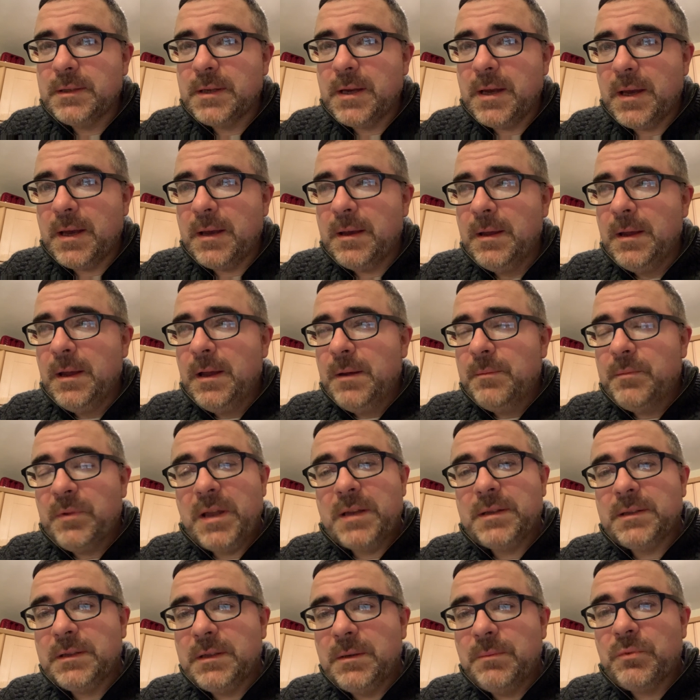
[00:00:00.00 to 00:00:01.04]
But
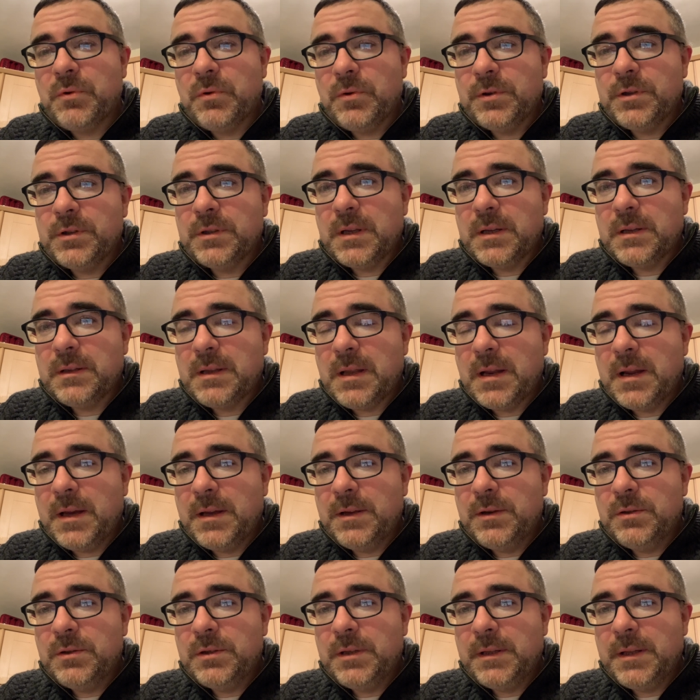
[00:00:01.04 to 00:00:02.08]
that's the approach that I
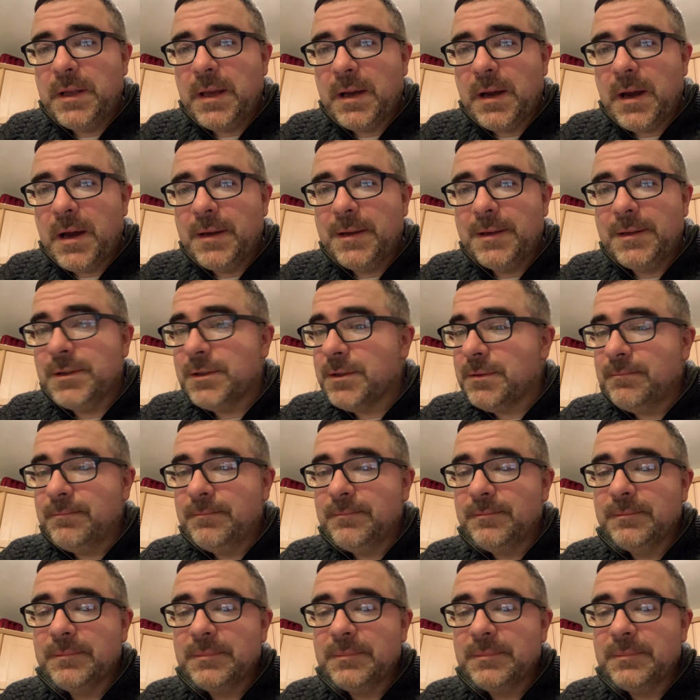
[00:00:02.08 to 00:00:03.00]
usually take on it. So